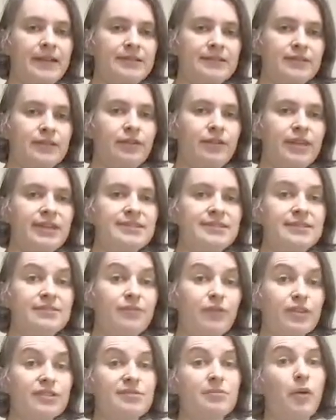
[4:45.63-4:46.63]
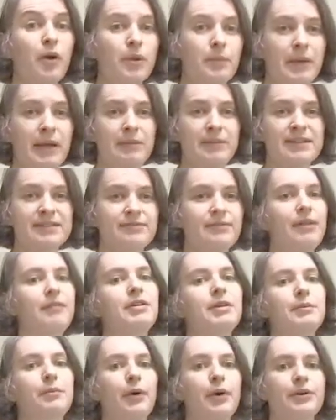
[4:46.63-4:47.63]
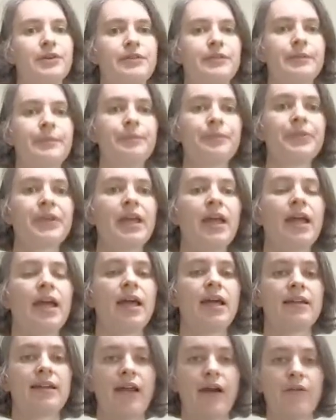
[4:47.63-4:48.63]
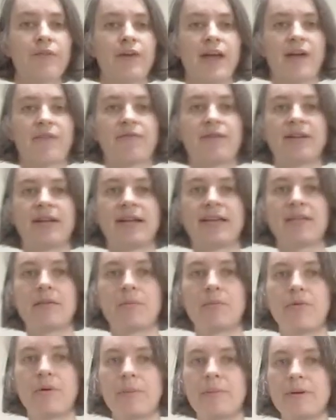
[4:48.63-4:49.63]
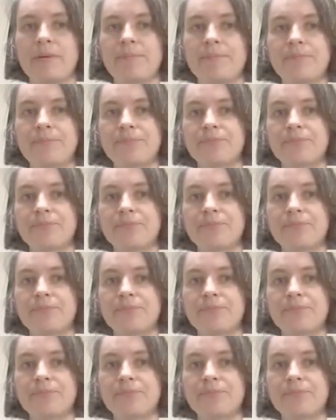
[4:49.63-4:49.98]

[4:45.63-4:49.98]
So this is for small babies, very important. Now we have another problem.